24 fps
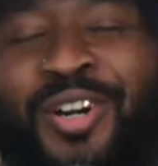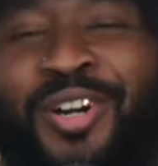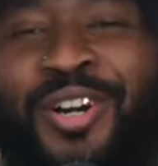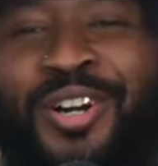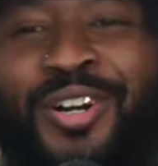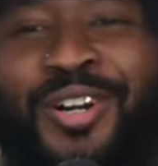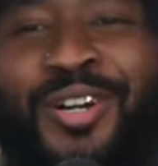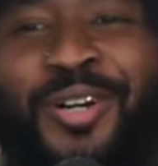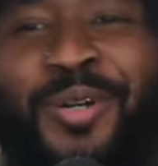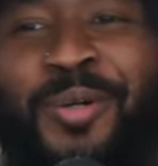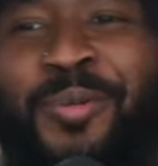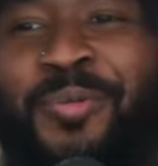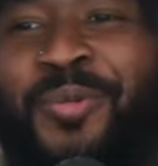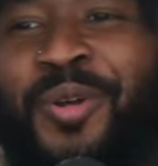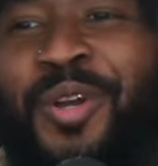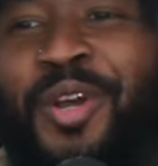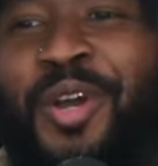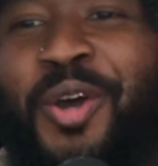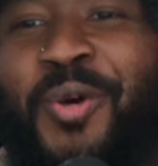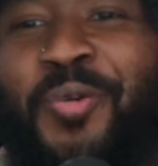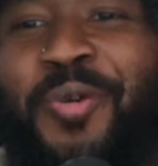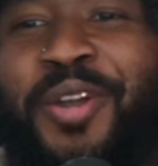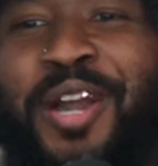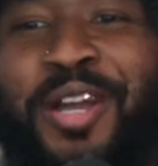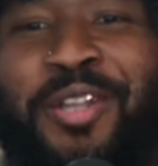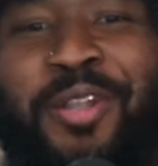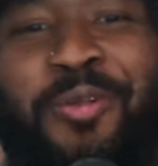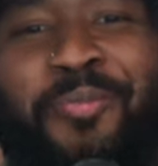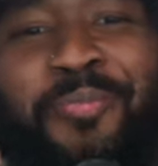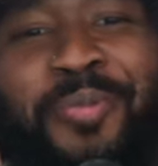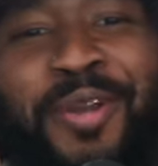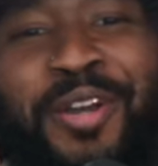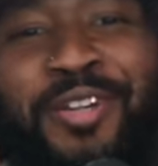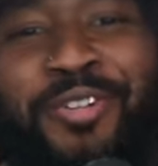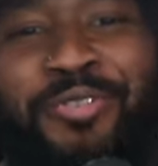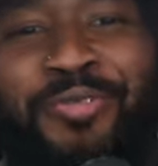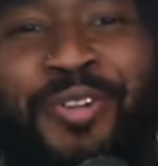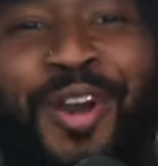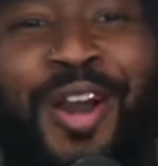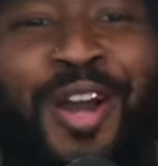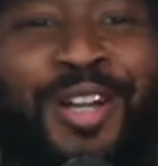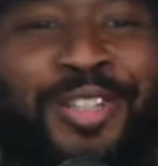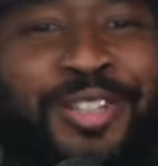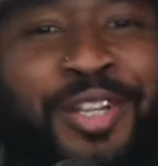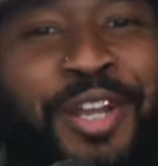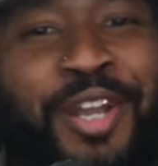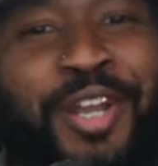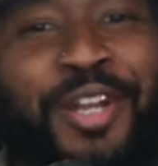um we got the best
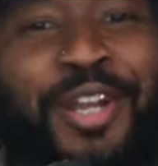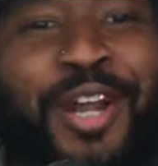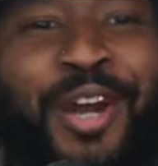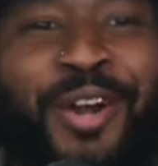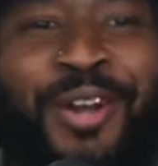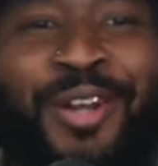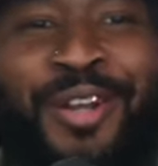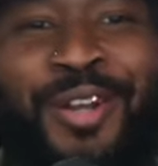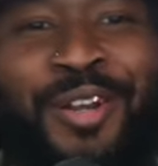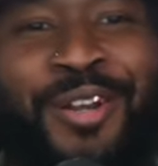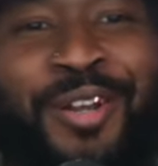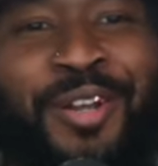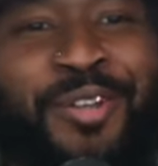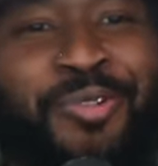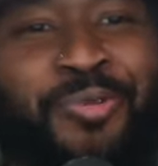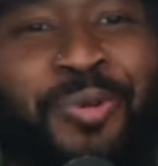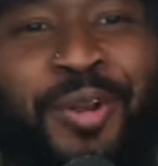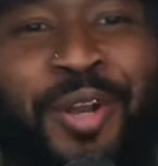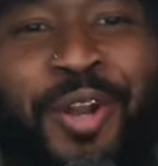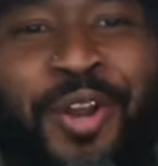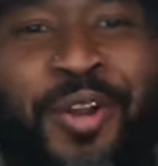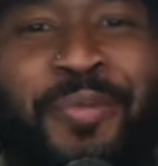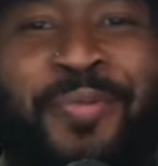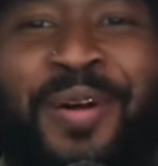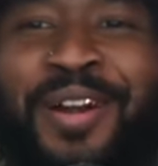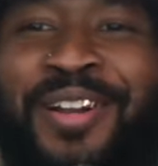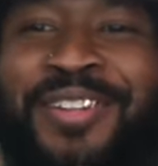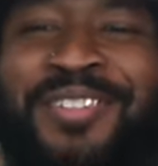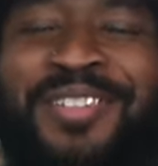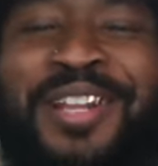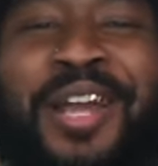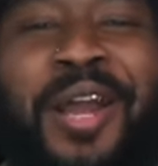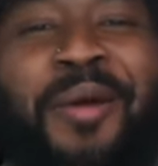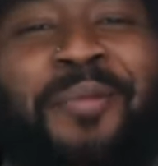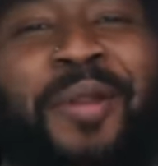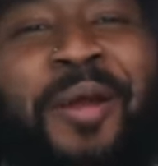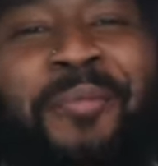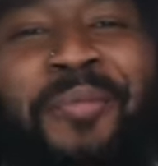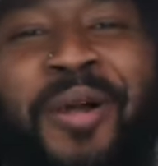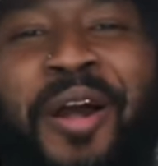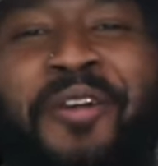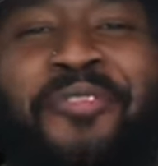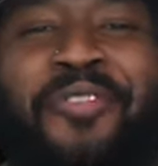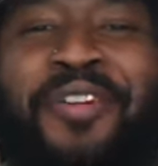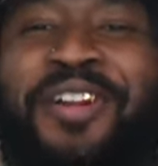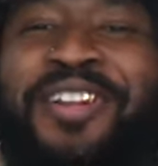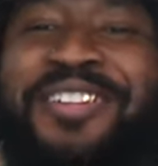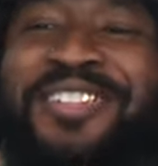fried chicken out here. That's what everybody say." I'm like, "Bro,
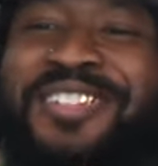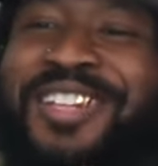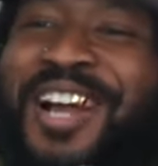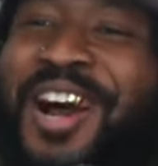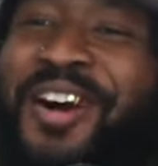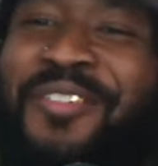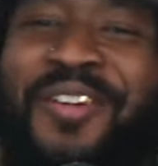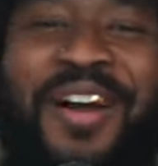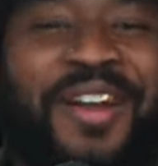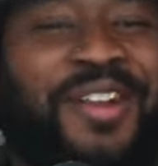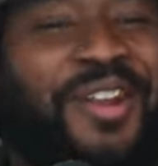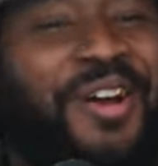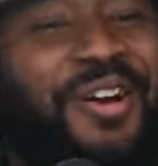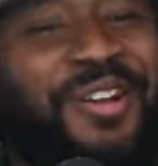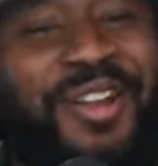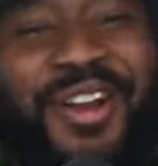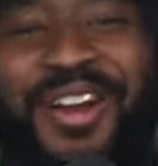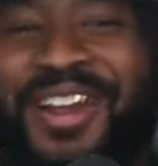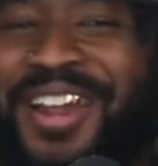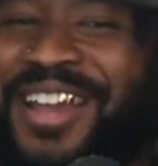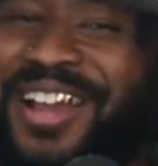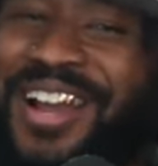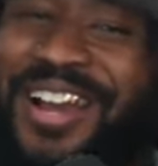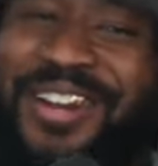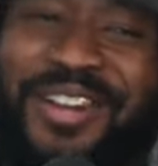everybody. I'm from the south. I know y'all ain't